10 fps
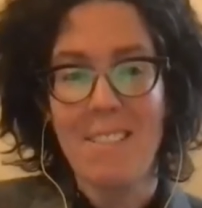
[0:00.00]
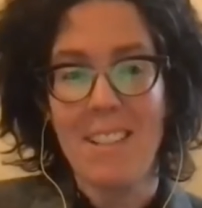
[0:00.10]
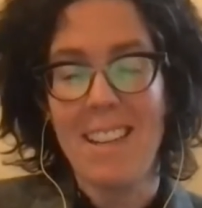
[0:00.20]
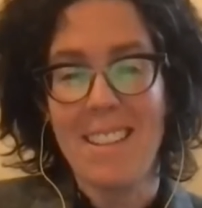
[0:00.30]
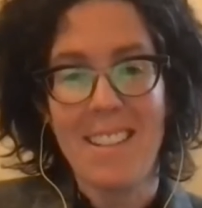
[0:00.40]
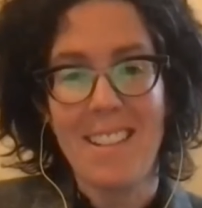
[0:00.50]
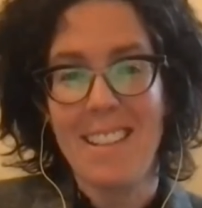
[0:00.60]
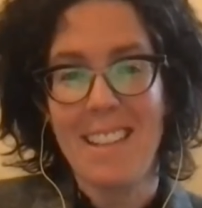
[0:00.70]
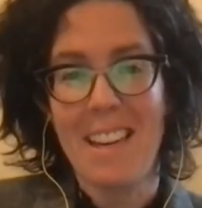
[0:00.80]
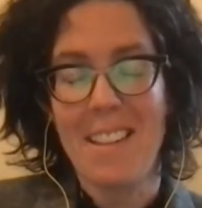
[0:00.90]

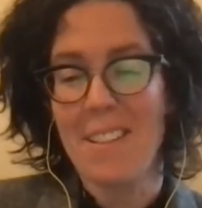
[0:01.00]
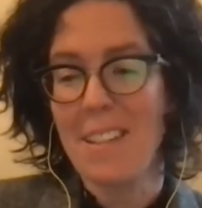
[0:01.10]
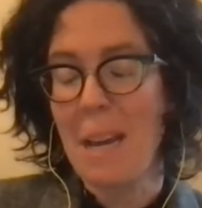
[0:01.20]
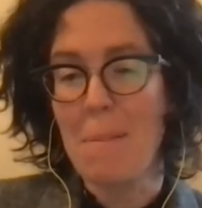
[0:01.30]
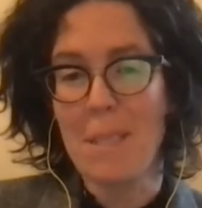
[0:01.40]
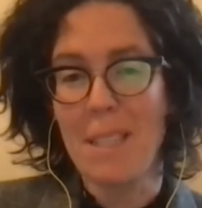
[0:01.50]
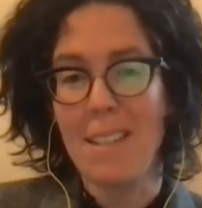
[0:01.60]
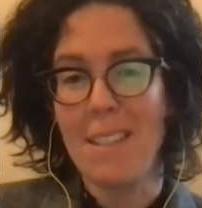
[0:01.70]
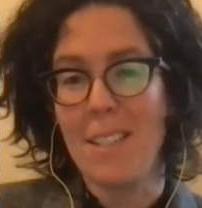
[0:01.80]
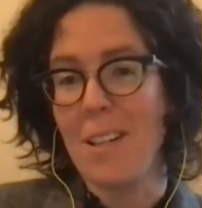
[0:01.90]
Heather
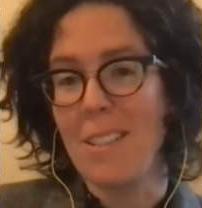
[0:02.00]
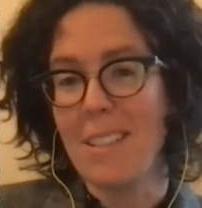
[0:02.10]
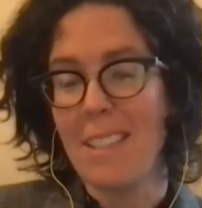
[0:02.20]
encapsulated it all.